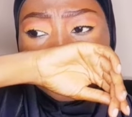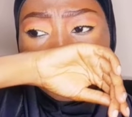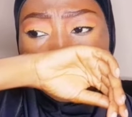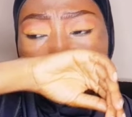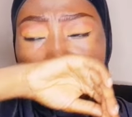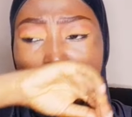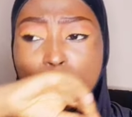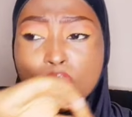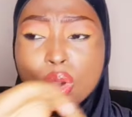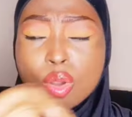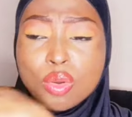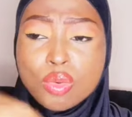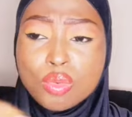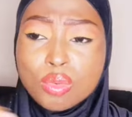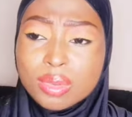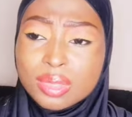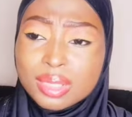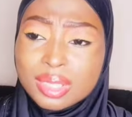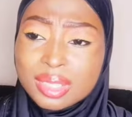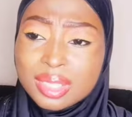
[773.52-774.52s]

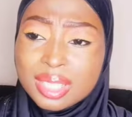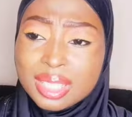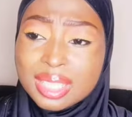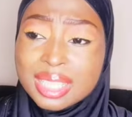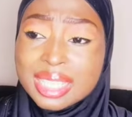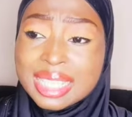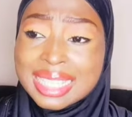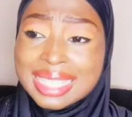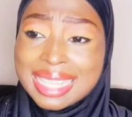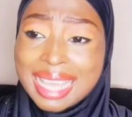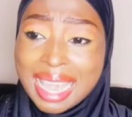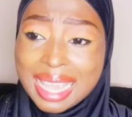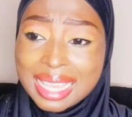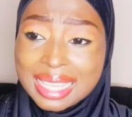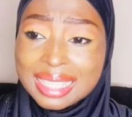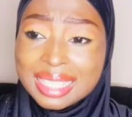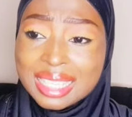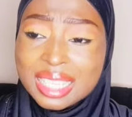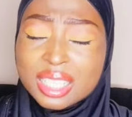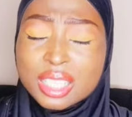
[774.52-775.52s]
Oh, this is
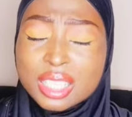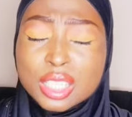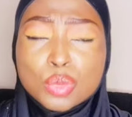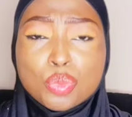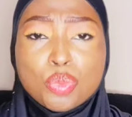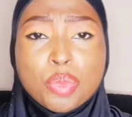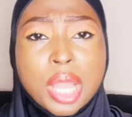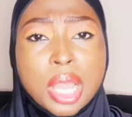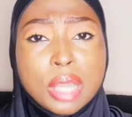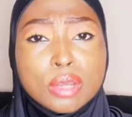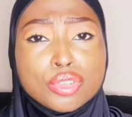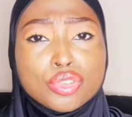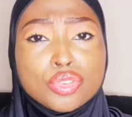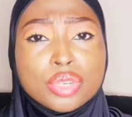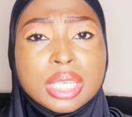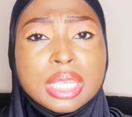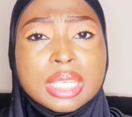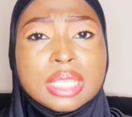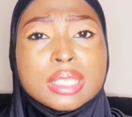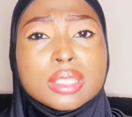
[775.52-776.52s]
nice. It is
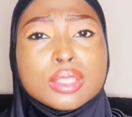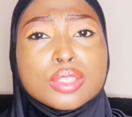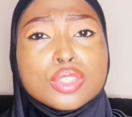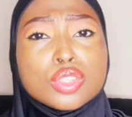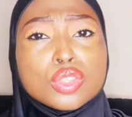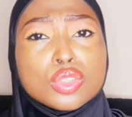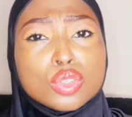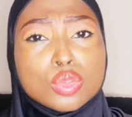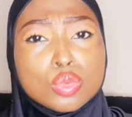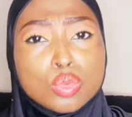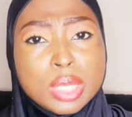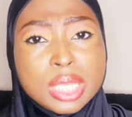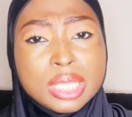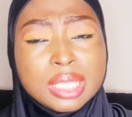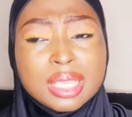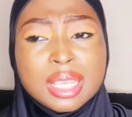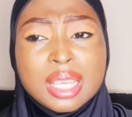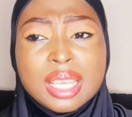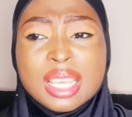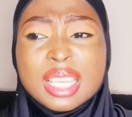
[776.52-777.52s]
powdery, it is
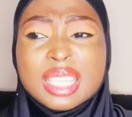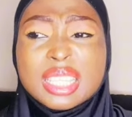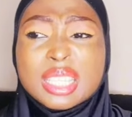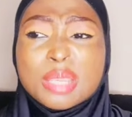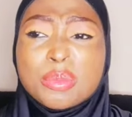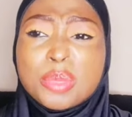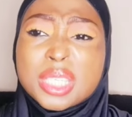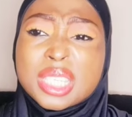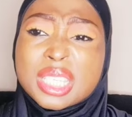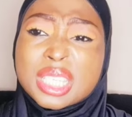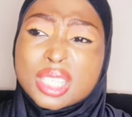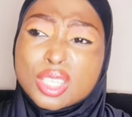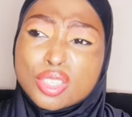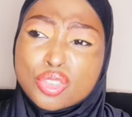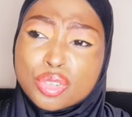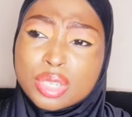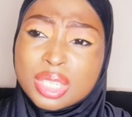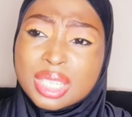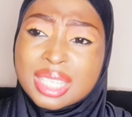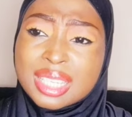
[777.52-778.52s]
sweet, it's a bit
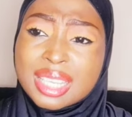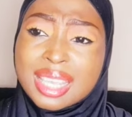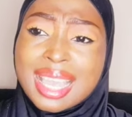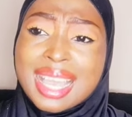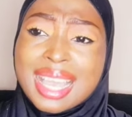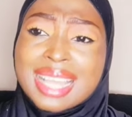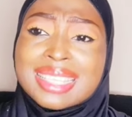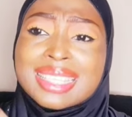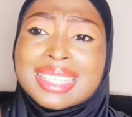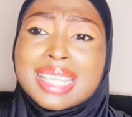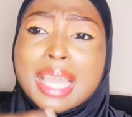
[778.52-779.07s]
citrusy. It has